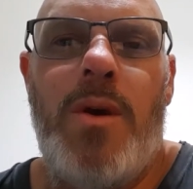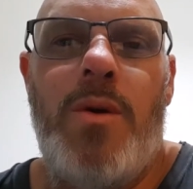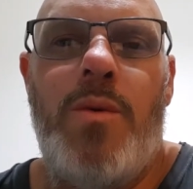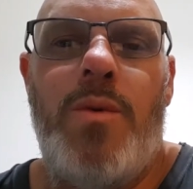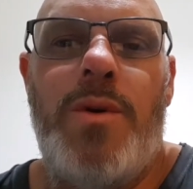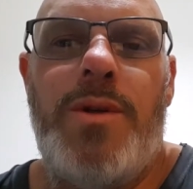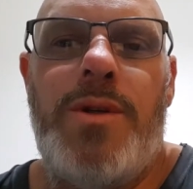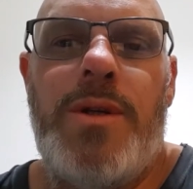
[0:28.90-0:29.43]

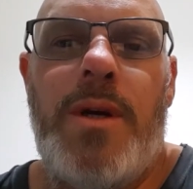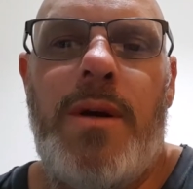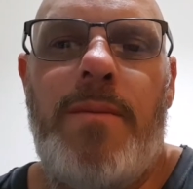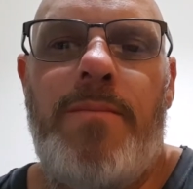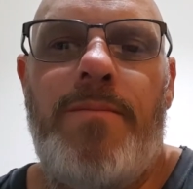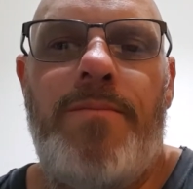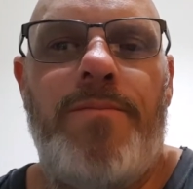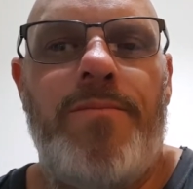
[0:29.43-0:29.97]
which
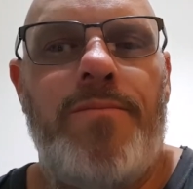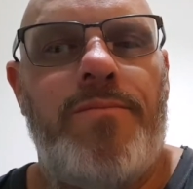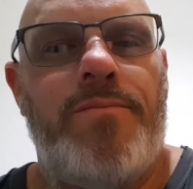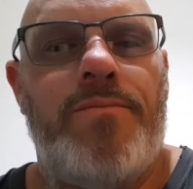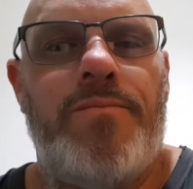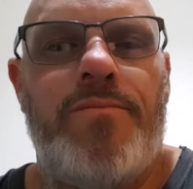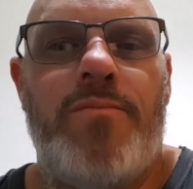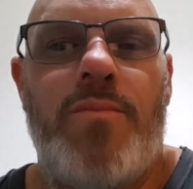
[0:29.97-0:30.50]

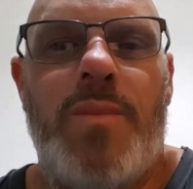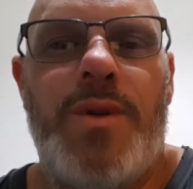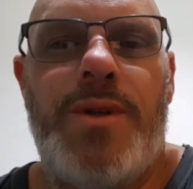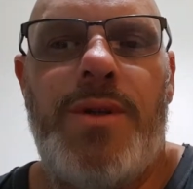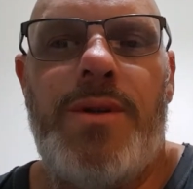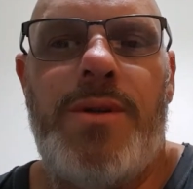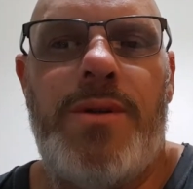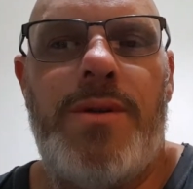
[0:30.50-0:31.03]

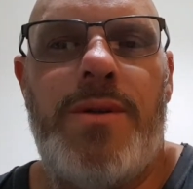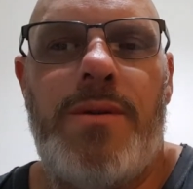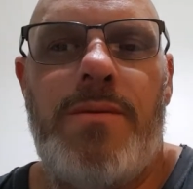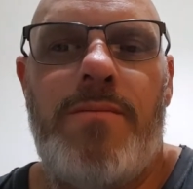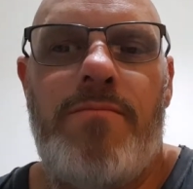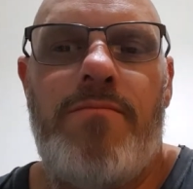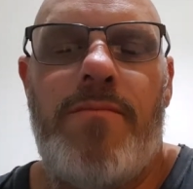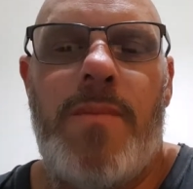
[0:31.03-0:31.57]
is
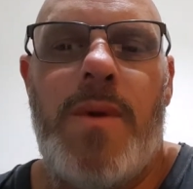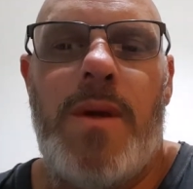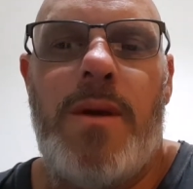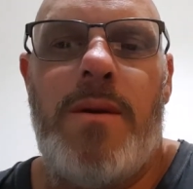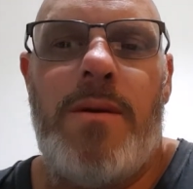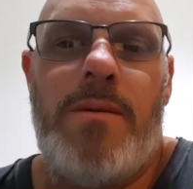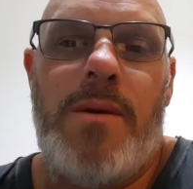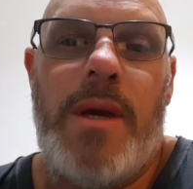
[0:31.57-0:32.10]

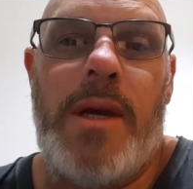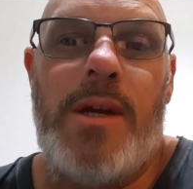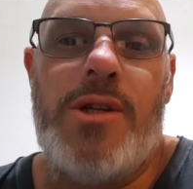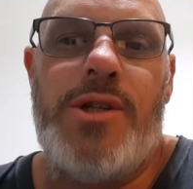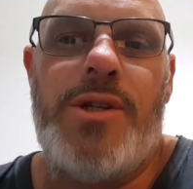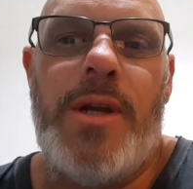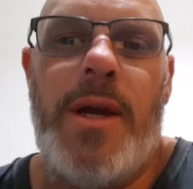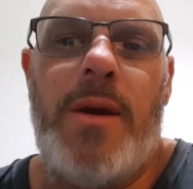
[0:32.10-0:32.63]

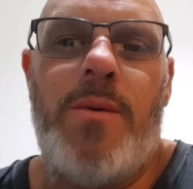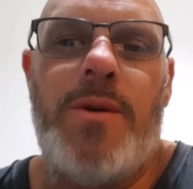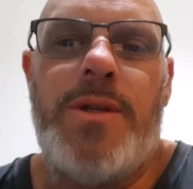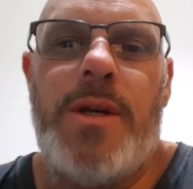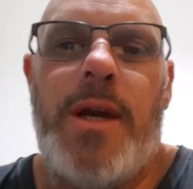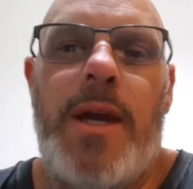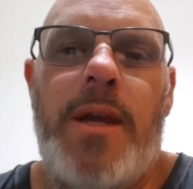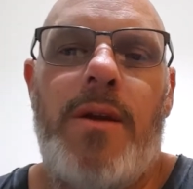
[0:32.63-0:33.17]
English language
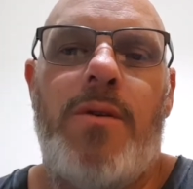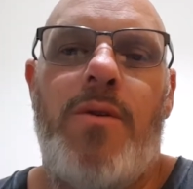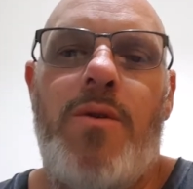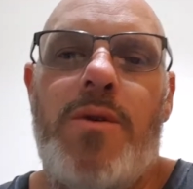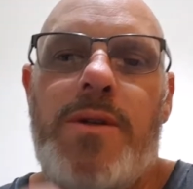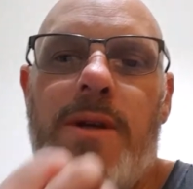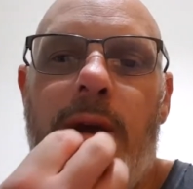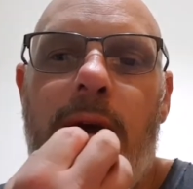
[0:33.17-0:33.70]
again, of
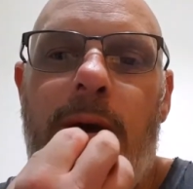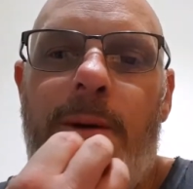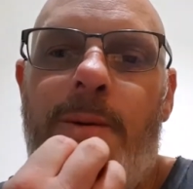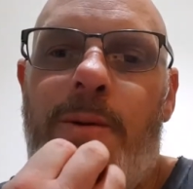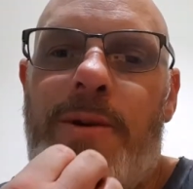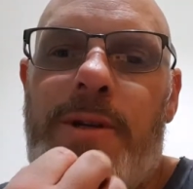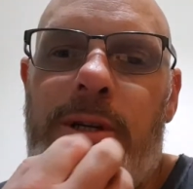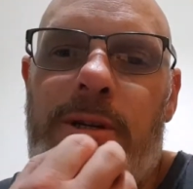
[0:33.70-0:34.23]
course,
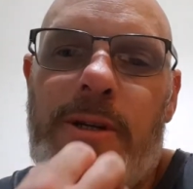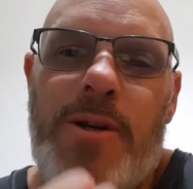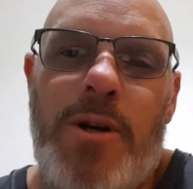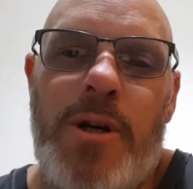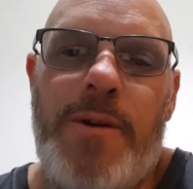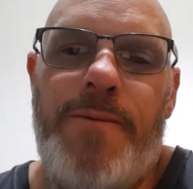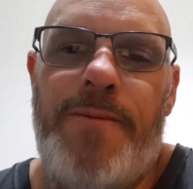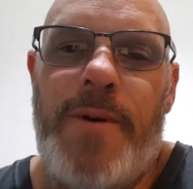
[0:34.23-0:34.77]
which is kind
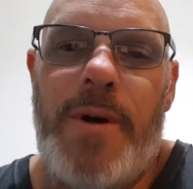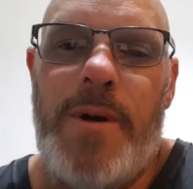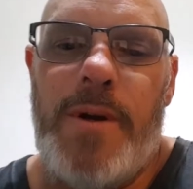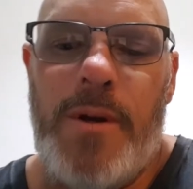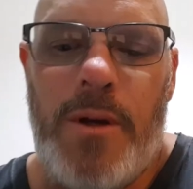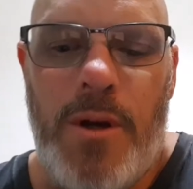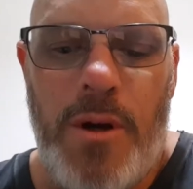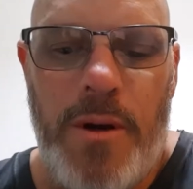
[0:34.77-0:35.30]
of
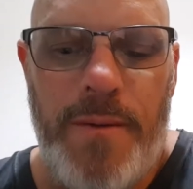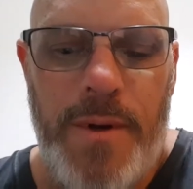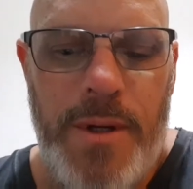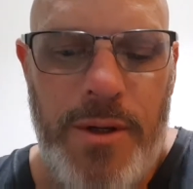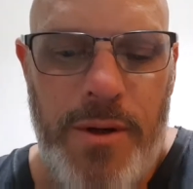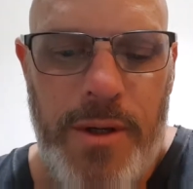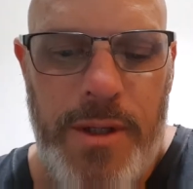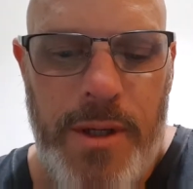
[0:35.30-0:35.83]

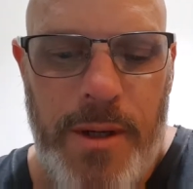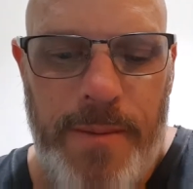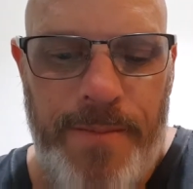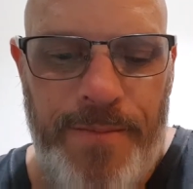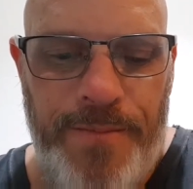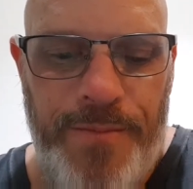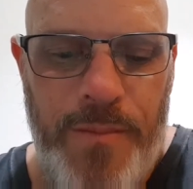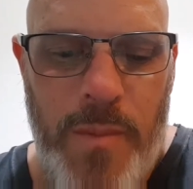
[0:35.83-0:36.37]
interesting.
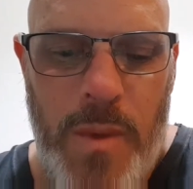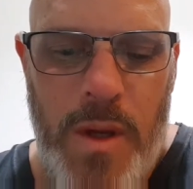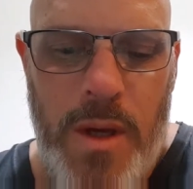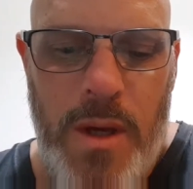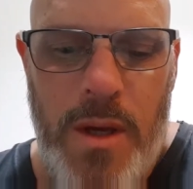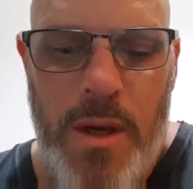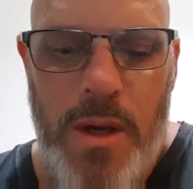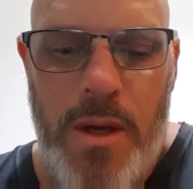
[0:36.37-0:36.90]

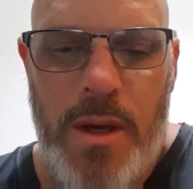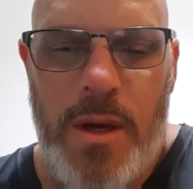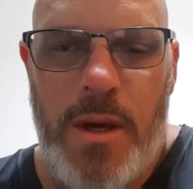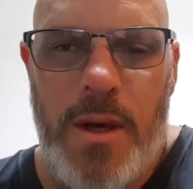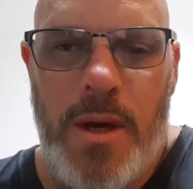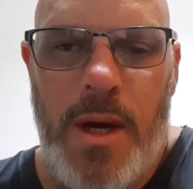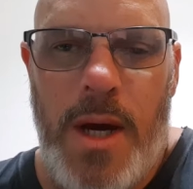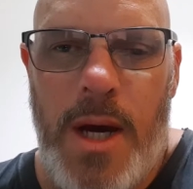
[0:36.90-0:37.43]

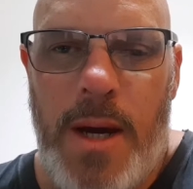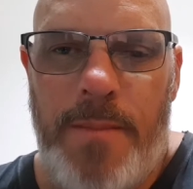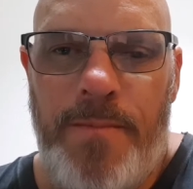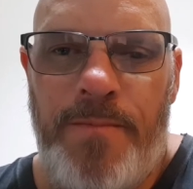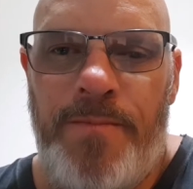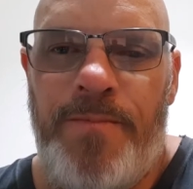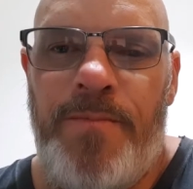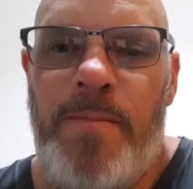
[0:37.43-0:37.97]
Um,